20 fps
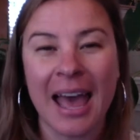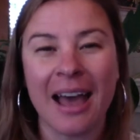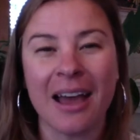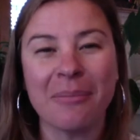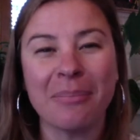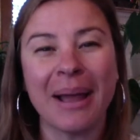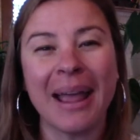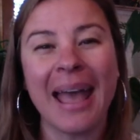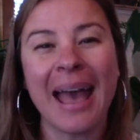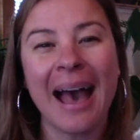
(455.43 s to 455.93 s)

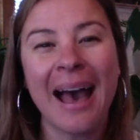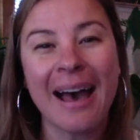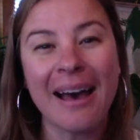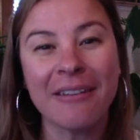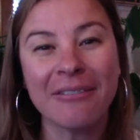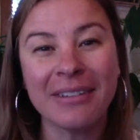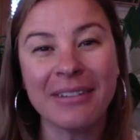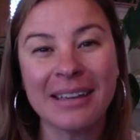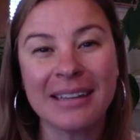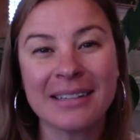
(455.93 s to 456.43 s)
And by
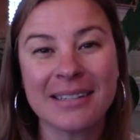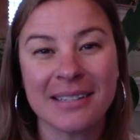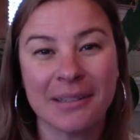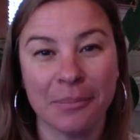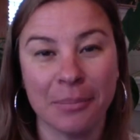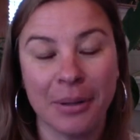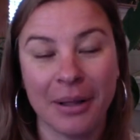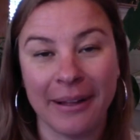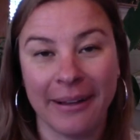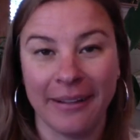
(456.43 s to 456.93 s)
having
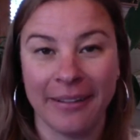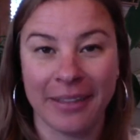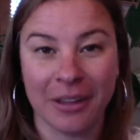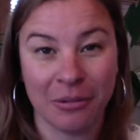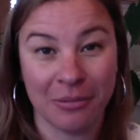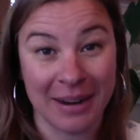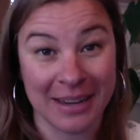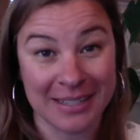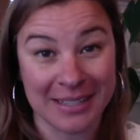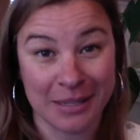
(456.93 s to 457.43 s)
simple, healthy
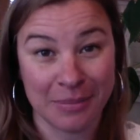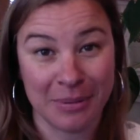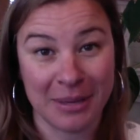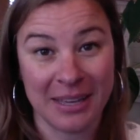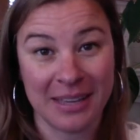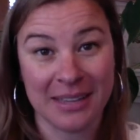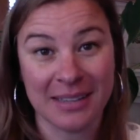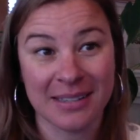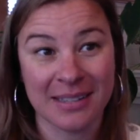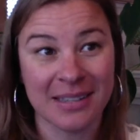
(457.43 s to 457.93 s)

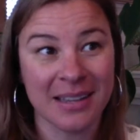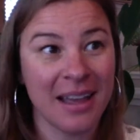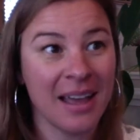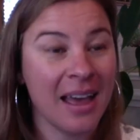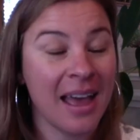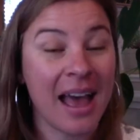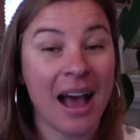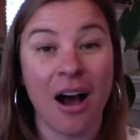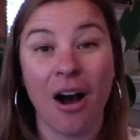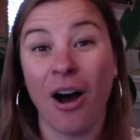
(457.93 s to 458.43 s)
recipes
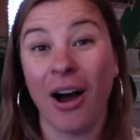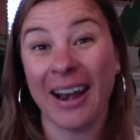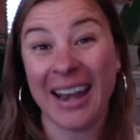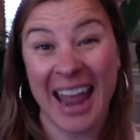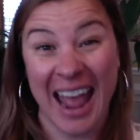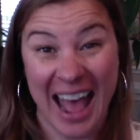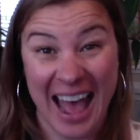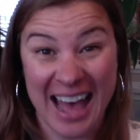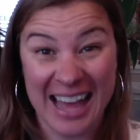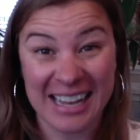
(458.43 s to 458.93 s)
on
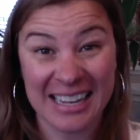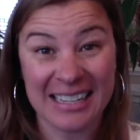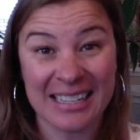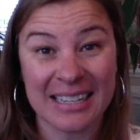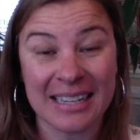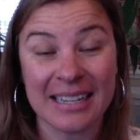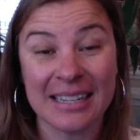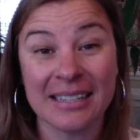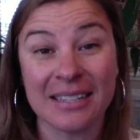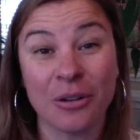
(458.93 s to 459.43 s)
hand
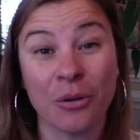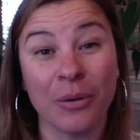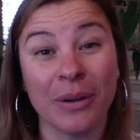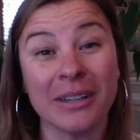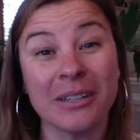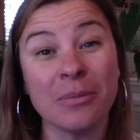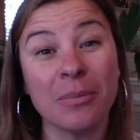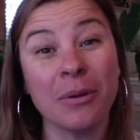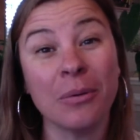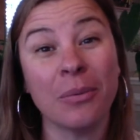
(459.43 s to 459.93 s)
is going
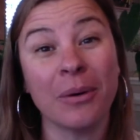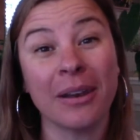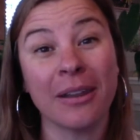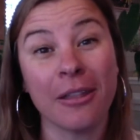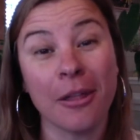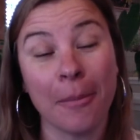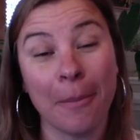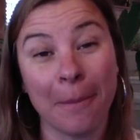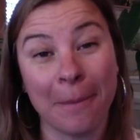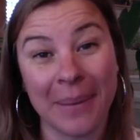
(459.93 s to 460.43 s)
to be one of
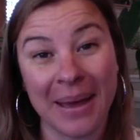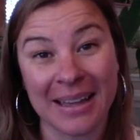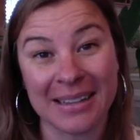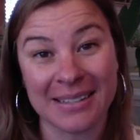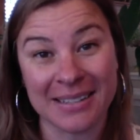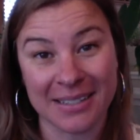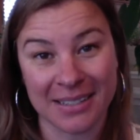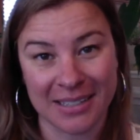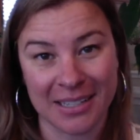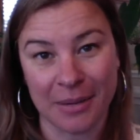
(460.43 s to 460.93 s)
the
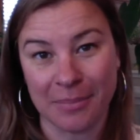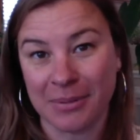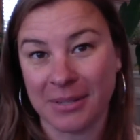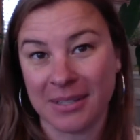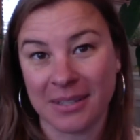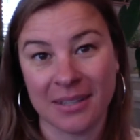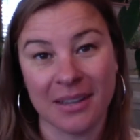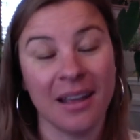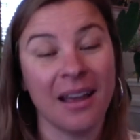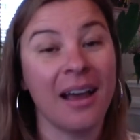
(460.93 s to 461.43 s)
best
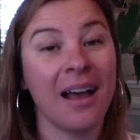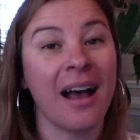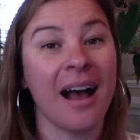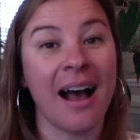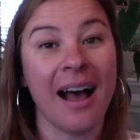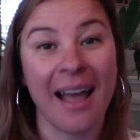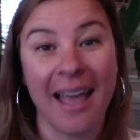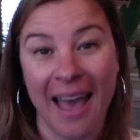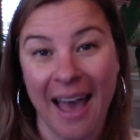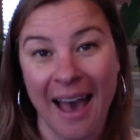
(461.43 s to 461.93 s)
tips
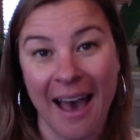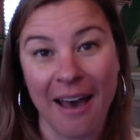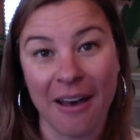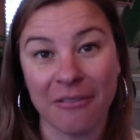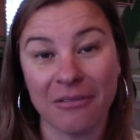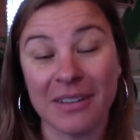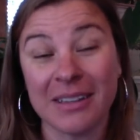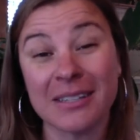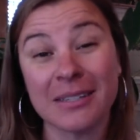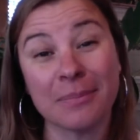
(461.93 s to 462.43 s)
I
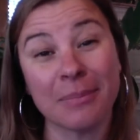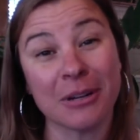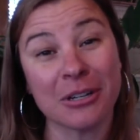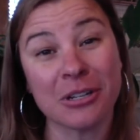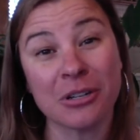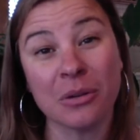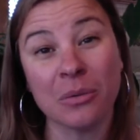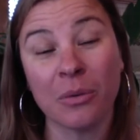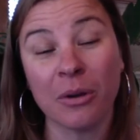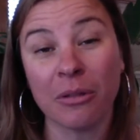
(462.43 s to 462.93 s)
have,
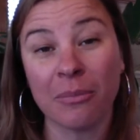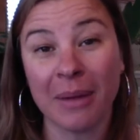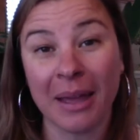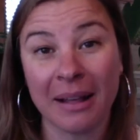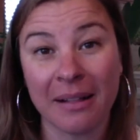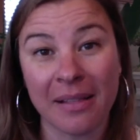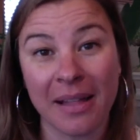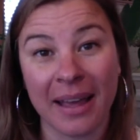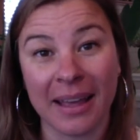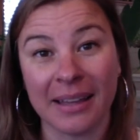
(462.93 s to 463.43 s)
especially with my
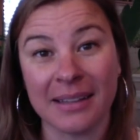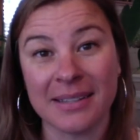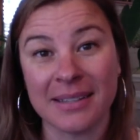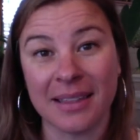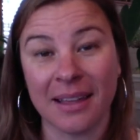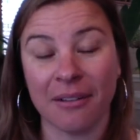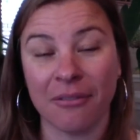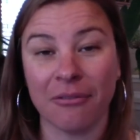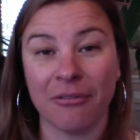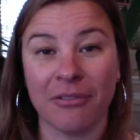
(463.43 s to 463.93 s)
clients
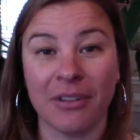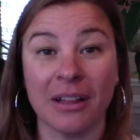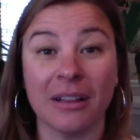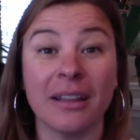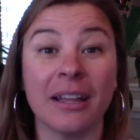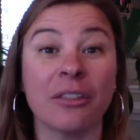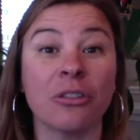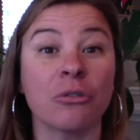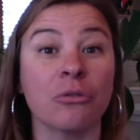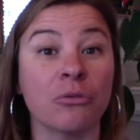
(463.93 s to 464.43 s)
that feel
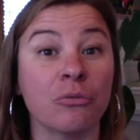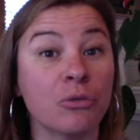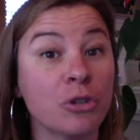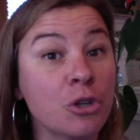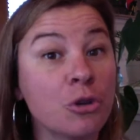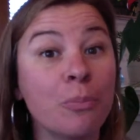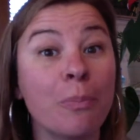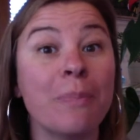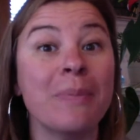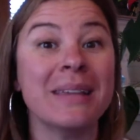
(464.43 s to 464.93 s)
like they're
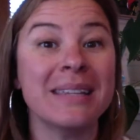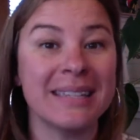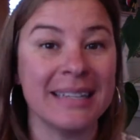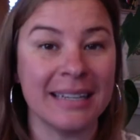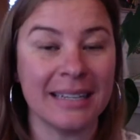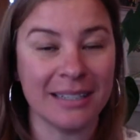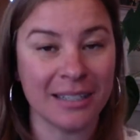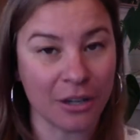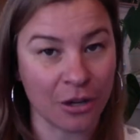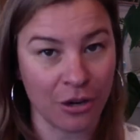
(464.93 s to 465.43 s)
too
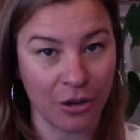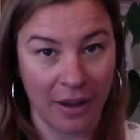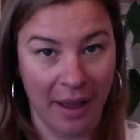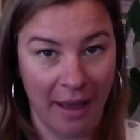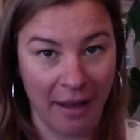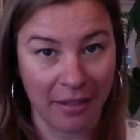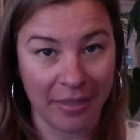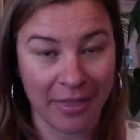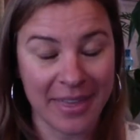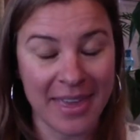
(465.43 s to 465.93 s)
busy to cook
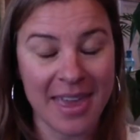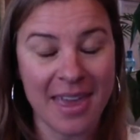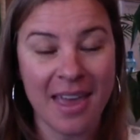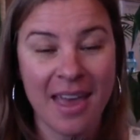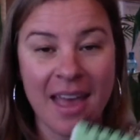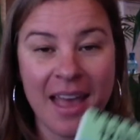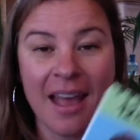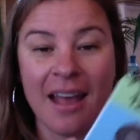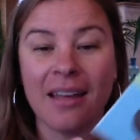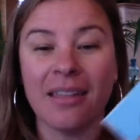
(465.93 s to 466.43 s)
healthy,
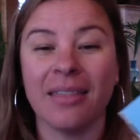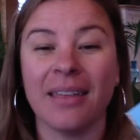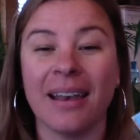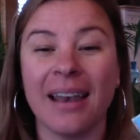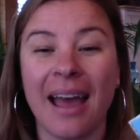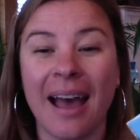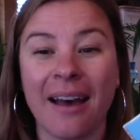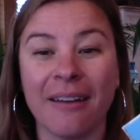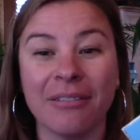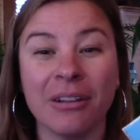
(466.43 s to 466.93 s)
then
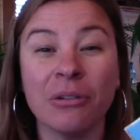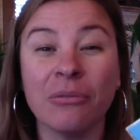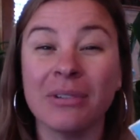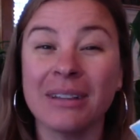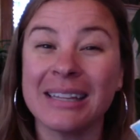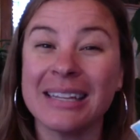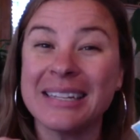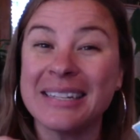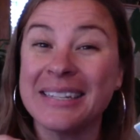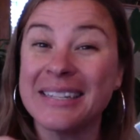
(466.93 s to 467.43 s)
having
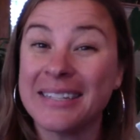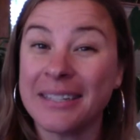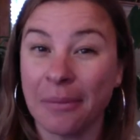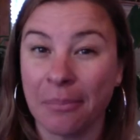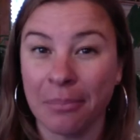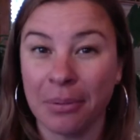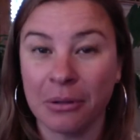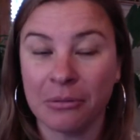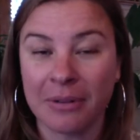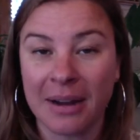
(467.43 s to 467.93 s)
really
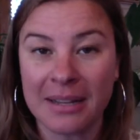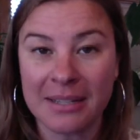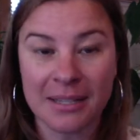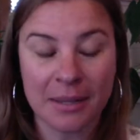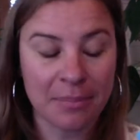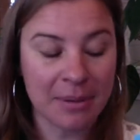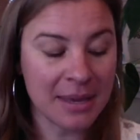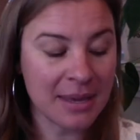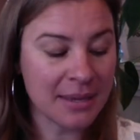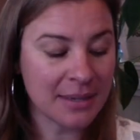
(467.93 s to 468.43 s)
simple
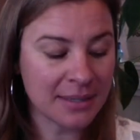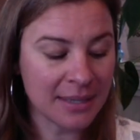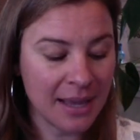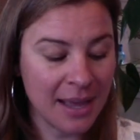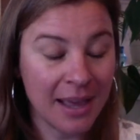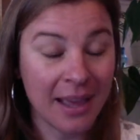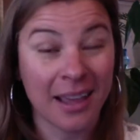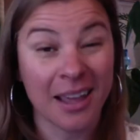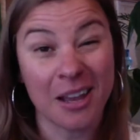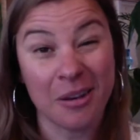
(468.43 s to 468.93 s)
recipes
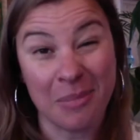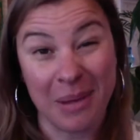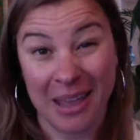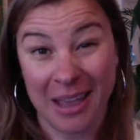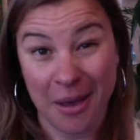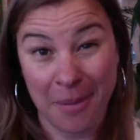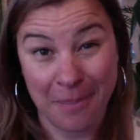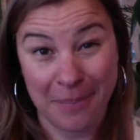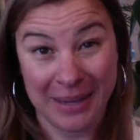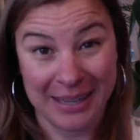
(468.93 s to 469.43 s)
can make
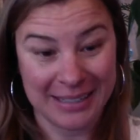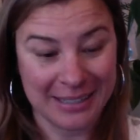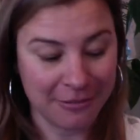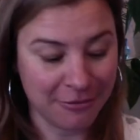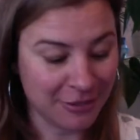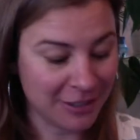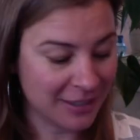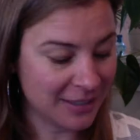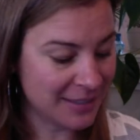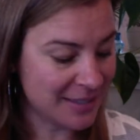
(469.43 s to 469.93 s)
a big
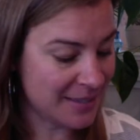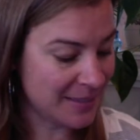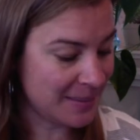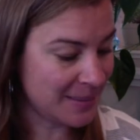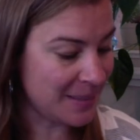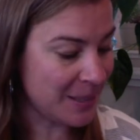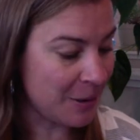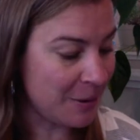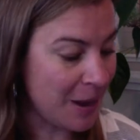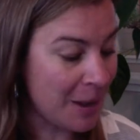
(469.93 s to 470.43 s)
difference.
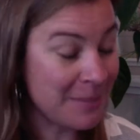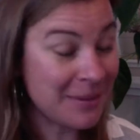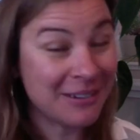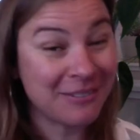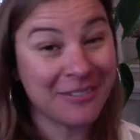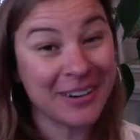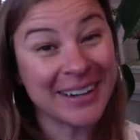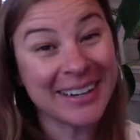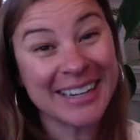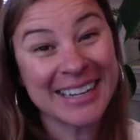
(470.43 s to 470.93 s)
So I'm
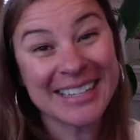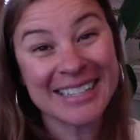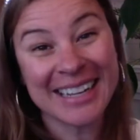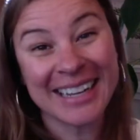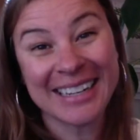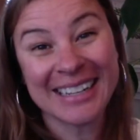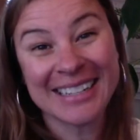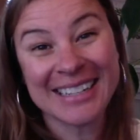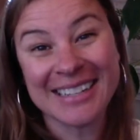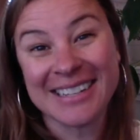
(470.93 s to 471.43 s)
very
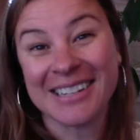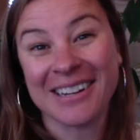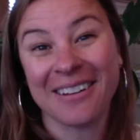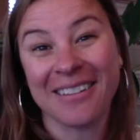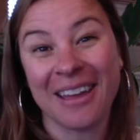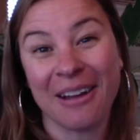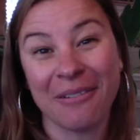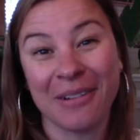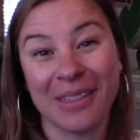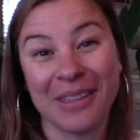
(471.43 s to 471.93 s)
excited to share
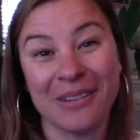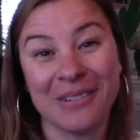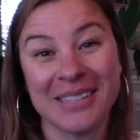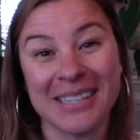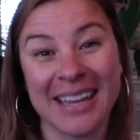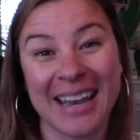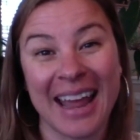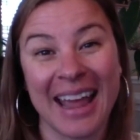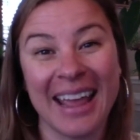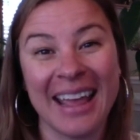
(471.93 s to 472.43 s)
that with you
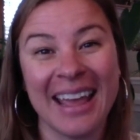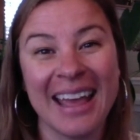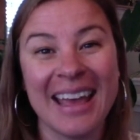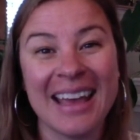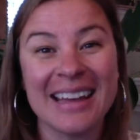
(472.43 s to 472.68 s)
today.